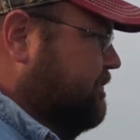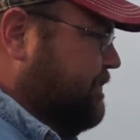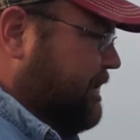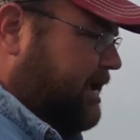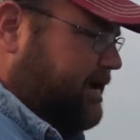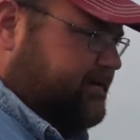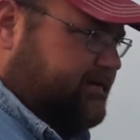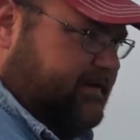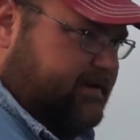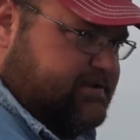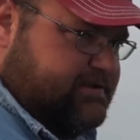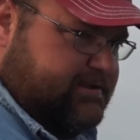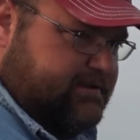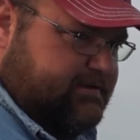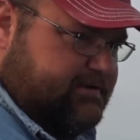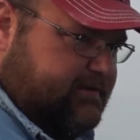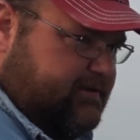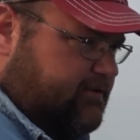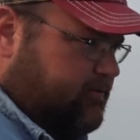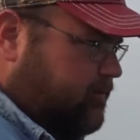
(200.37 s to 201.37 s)
Pay attention
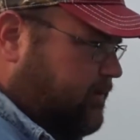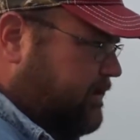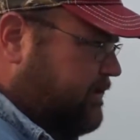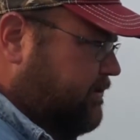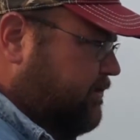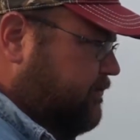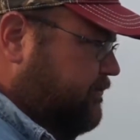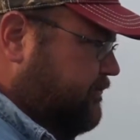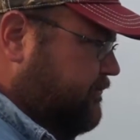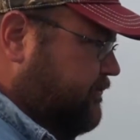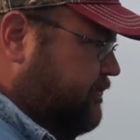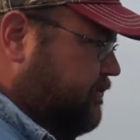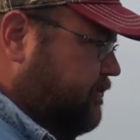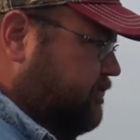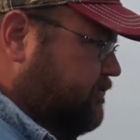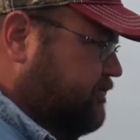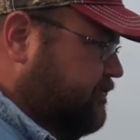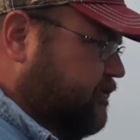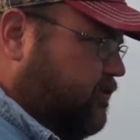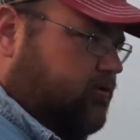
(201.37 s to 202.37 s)
to your windows,
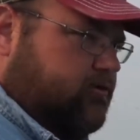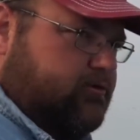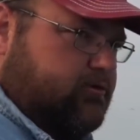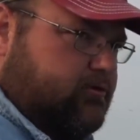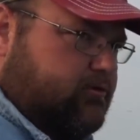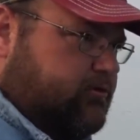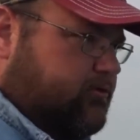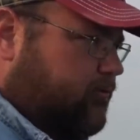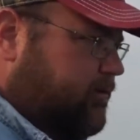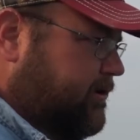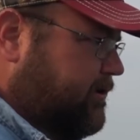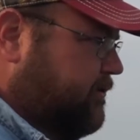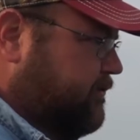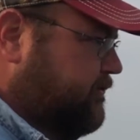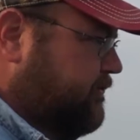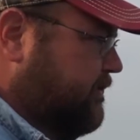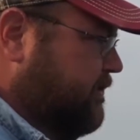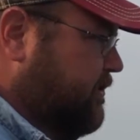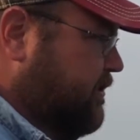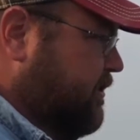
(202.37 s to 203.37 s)
your solar lunar
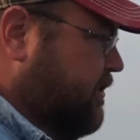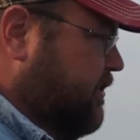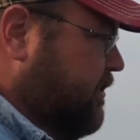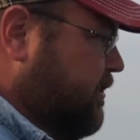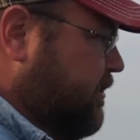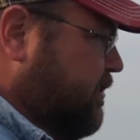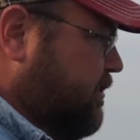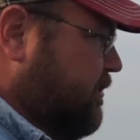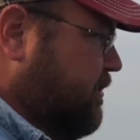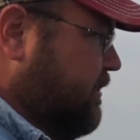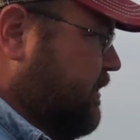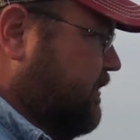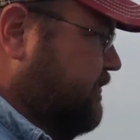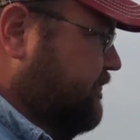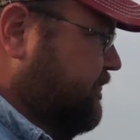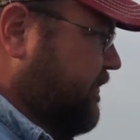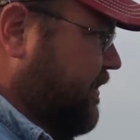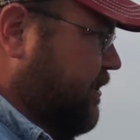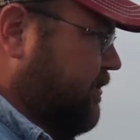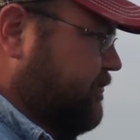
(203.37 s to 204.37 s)
windows,
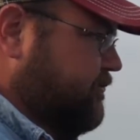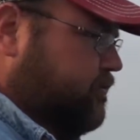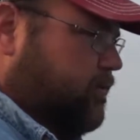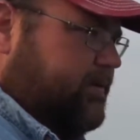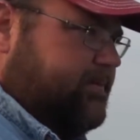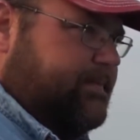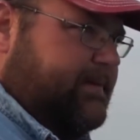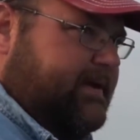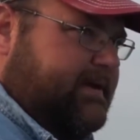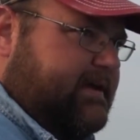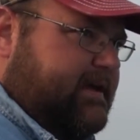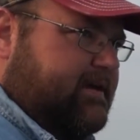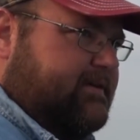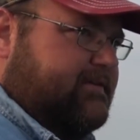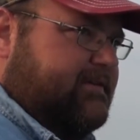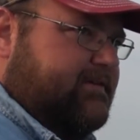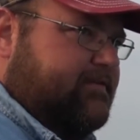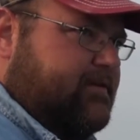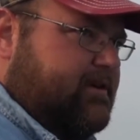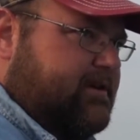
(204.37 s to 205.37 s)
as far as when peak
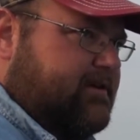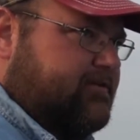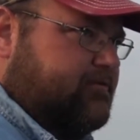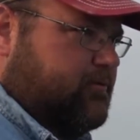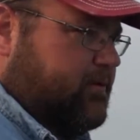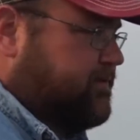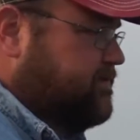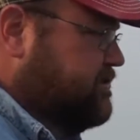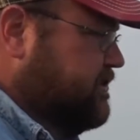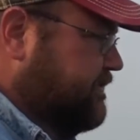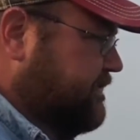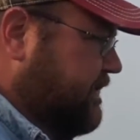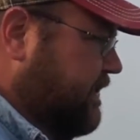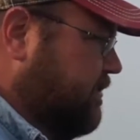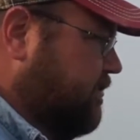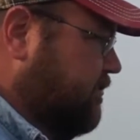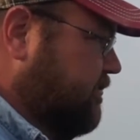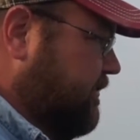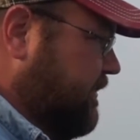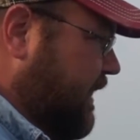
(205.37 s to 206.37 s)
activity is. We've just
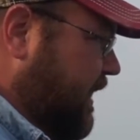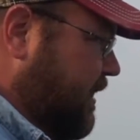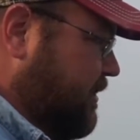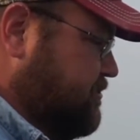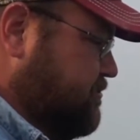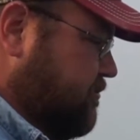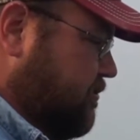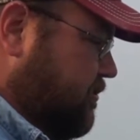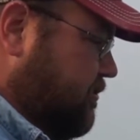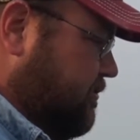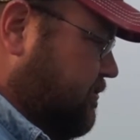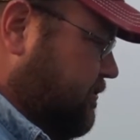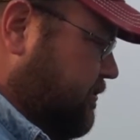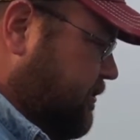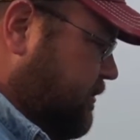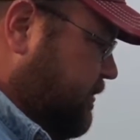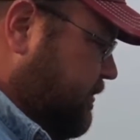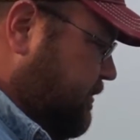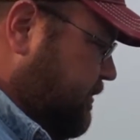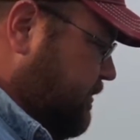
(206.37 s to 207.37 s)
entered the actual
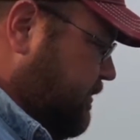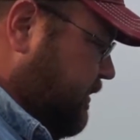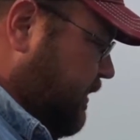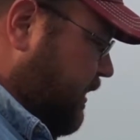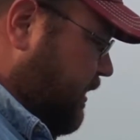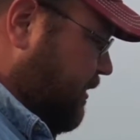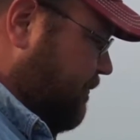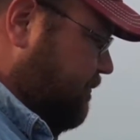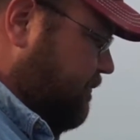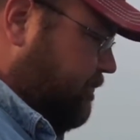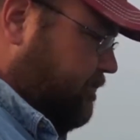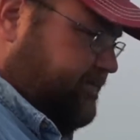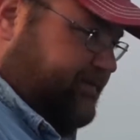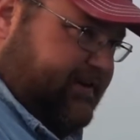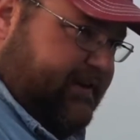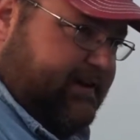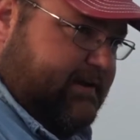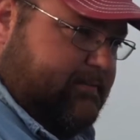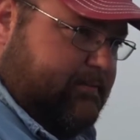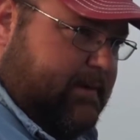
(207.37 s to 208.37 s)

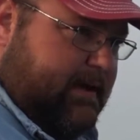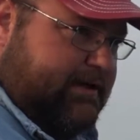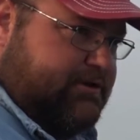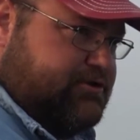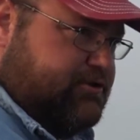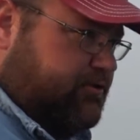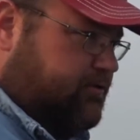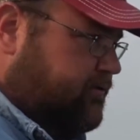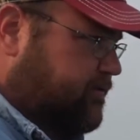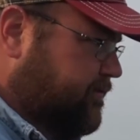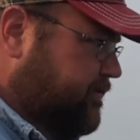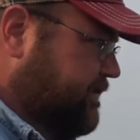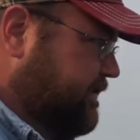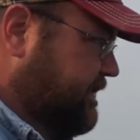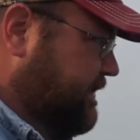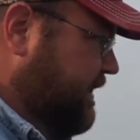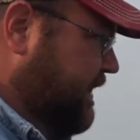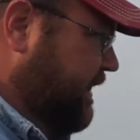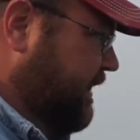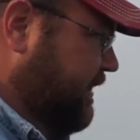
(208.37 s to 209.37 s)
second major for the
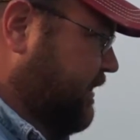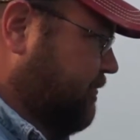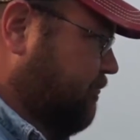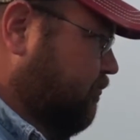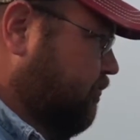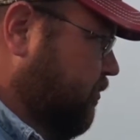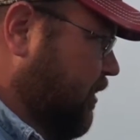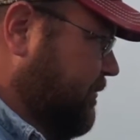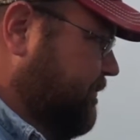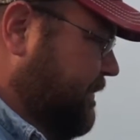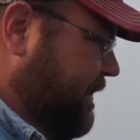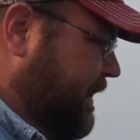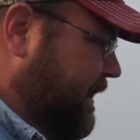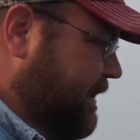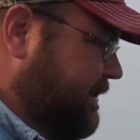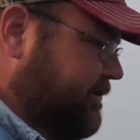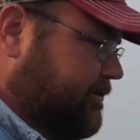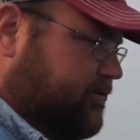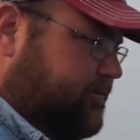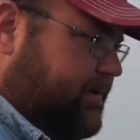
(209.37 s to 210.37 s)
day, and right
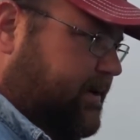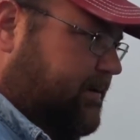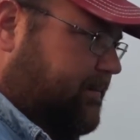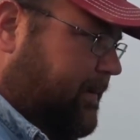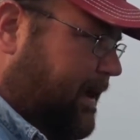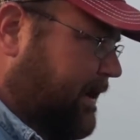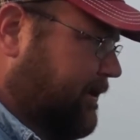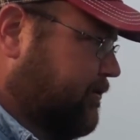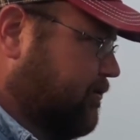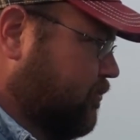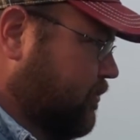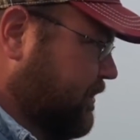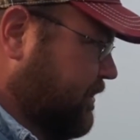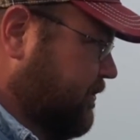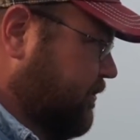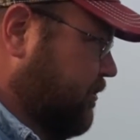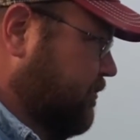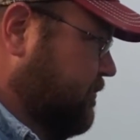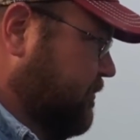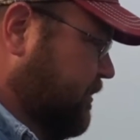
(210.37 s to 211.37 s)
behind it will be a minor
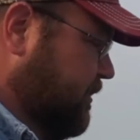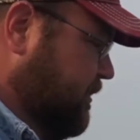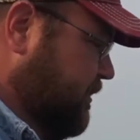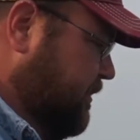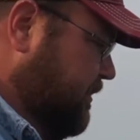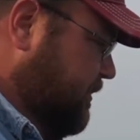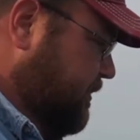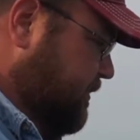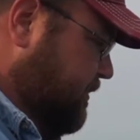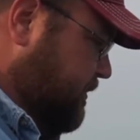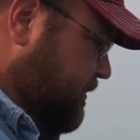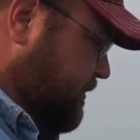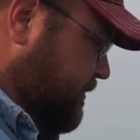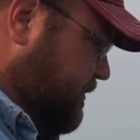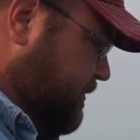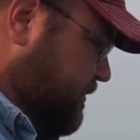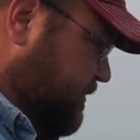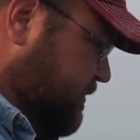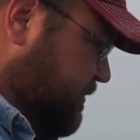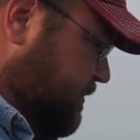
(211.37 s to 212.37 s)
window.
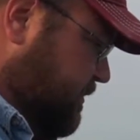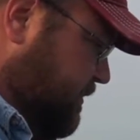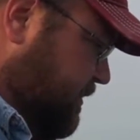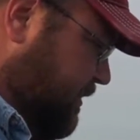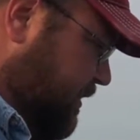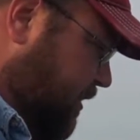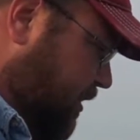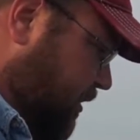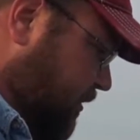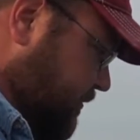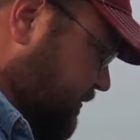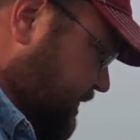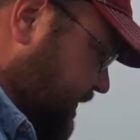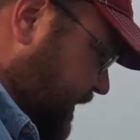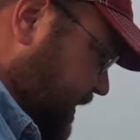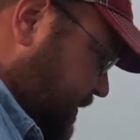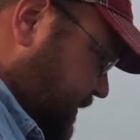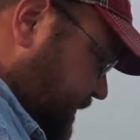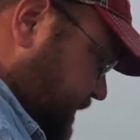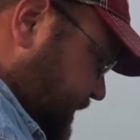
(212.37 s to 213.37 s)
Now our
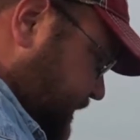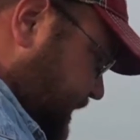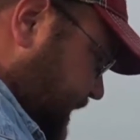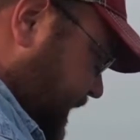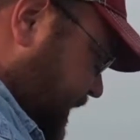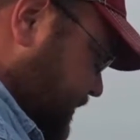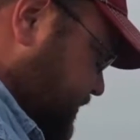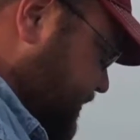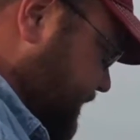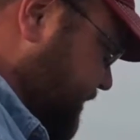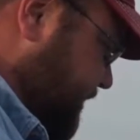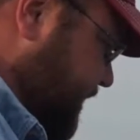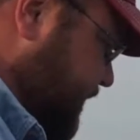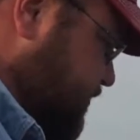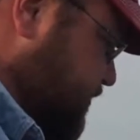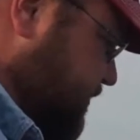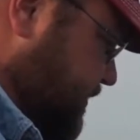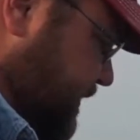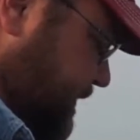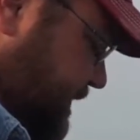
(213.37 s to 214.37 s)
intent is to actually fish